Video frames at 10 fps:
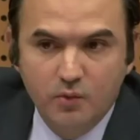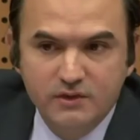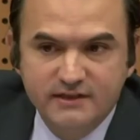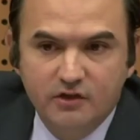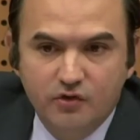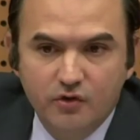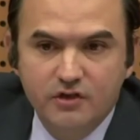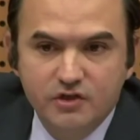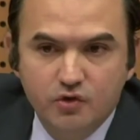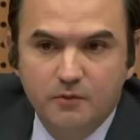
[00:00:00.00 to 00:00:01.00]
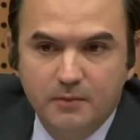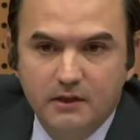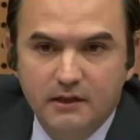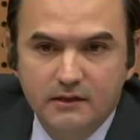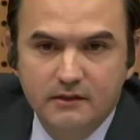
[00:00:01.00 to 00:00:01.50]
we say Turkey's
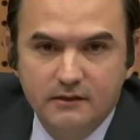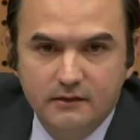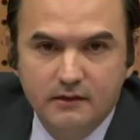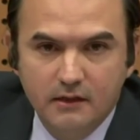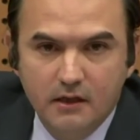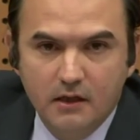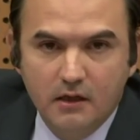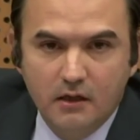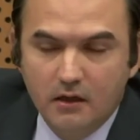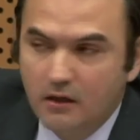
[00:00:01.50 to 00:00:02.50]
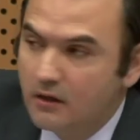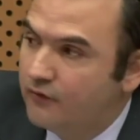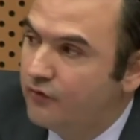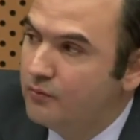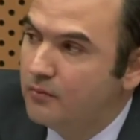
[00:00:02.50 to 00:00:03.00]
European identity,
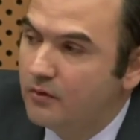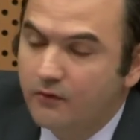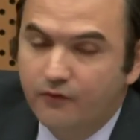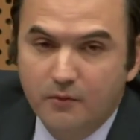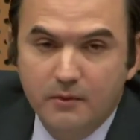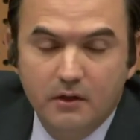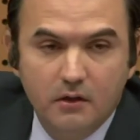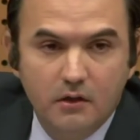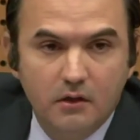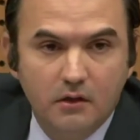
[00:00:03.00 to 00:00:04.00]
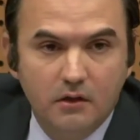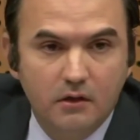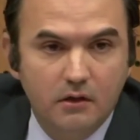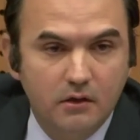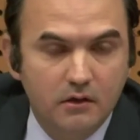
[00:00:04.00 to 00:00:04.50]
from
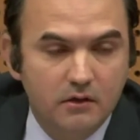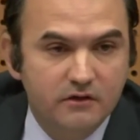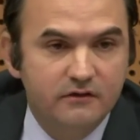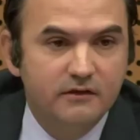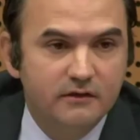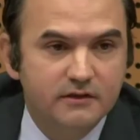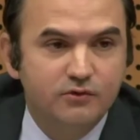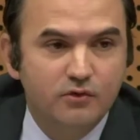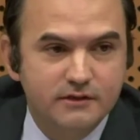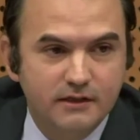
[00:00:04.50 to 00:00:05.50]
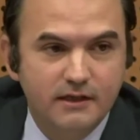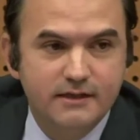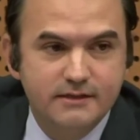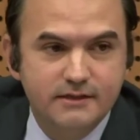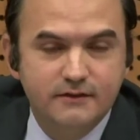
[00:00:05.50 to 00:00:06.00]
a critical discourse
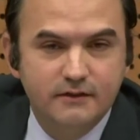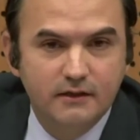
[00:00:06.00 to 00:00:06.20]
analysis,